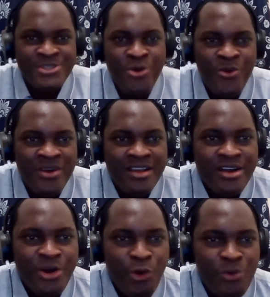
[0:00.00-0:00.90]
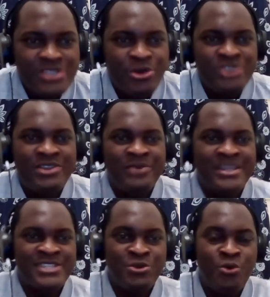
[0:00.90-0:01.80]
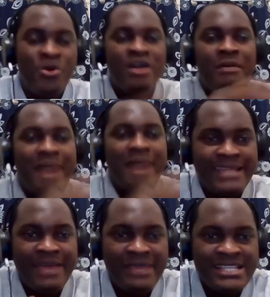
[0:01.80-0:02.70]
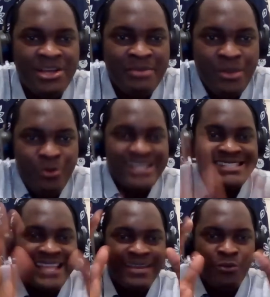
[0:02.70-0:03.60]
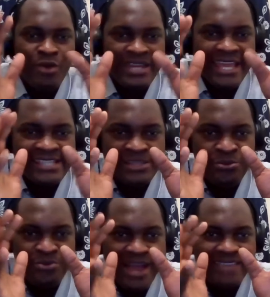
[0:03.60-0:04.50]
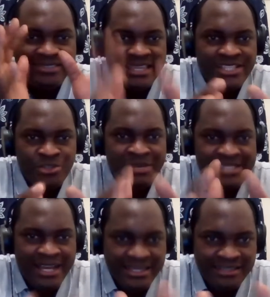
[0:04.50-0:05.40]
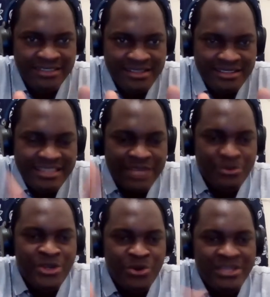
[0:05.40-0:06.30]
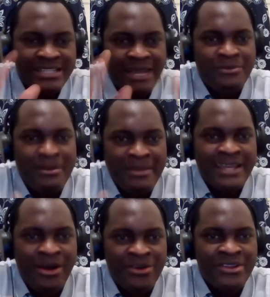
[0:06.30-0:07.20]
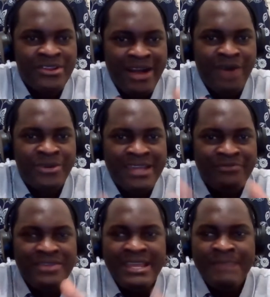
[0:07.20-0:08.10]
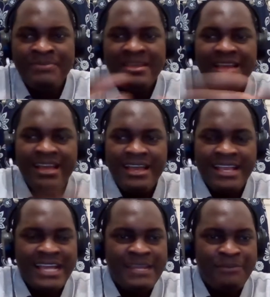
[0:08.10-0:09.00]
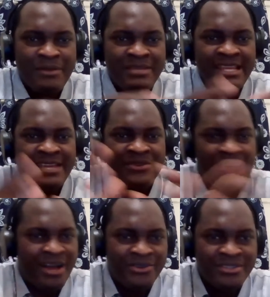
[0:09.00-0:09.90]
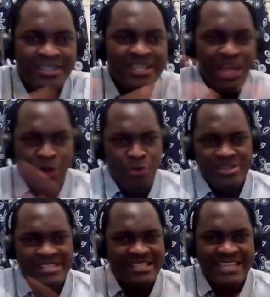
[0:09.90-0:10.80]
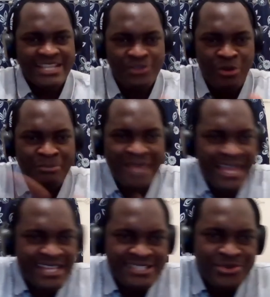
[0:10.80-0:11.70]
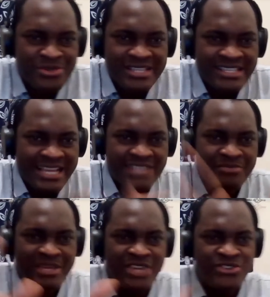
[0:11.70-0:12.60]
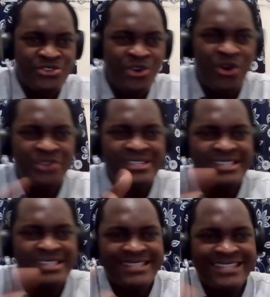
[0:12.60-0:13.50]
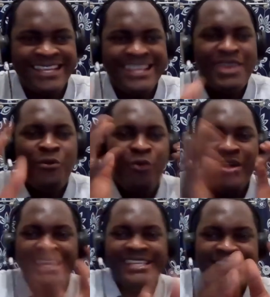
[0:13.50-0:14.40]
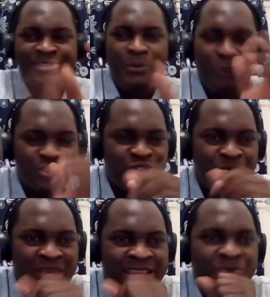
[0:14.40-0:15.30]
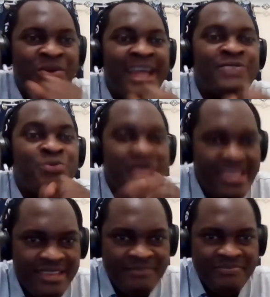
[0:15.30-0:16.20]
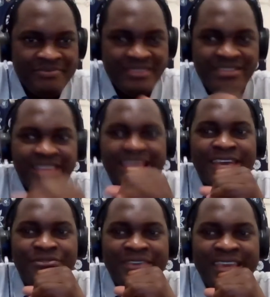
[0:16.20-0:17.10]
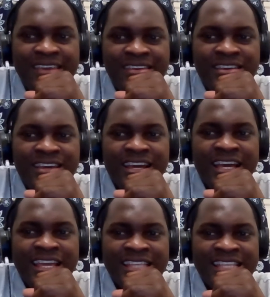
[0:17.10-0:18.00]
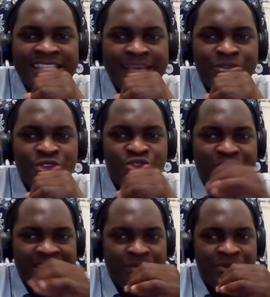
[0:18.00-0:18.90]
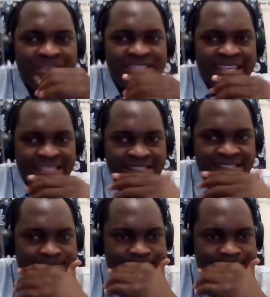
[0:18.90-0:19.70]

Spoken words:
So who is going to arrest who? But Eric, tell me, what is the right thing to be done? That we know that cameramen are on every Ghana Premier League ground. Who is in charge of compliance? Who is in charge of making sure all these things like that? What is supposed to be the right way that the FA is able to track some of these things?